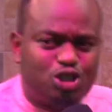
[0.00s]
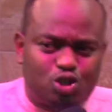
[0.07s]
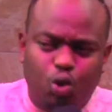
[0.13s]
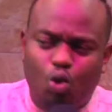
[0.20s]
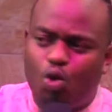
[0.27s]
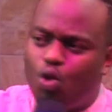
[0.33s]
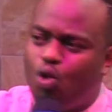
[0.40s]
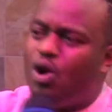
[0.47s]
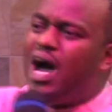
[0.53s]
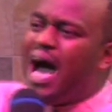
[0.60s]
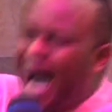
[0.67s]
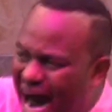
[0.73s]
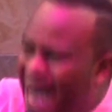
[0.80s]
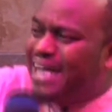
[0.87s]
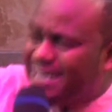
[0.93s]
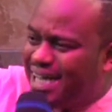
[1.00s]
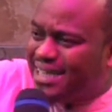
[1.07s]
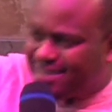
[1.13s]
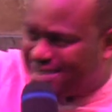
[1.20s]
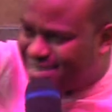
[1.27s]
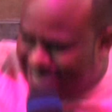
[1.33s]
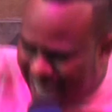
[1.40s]
to
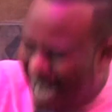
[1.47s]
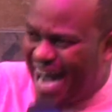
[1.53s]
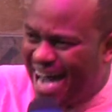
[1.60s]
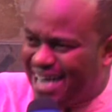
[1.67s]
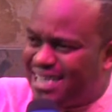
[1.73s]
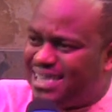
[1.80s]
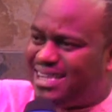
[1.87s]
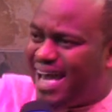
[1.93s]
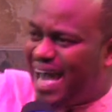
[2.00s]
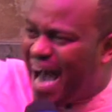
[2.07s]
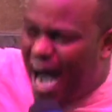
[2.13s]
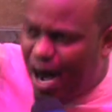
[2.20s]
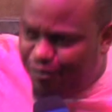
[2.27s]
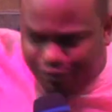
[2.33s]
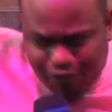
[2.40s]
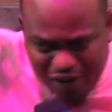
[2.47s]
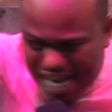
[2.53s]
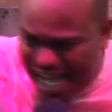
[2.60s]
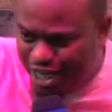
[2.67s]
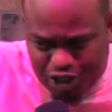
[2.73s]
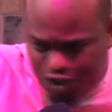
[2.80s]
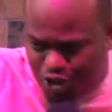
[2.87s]
understand the
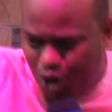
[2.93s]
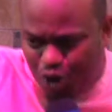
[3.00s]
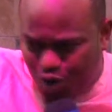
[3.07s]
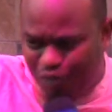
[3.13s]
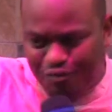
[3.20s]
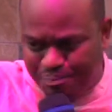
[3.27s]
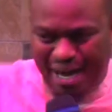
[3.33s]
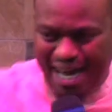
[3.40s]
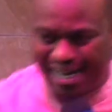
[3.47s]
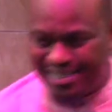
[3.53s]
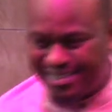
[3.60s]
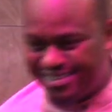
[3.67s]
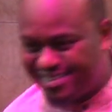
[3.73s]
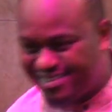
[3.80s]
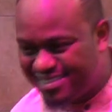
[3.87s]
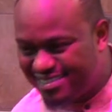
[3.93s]
affliction of men.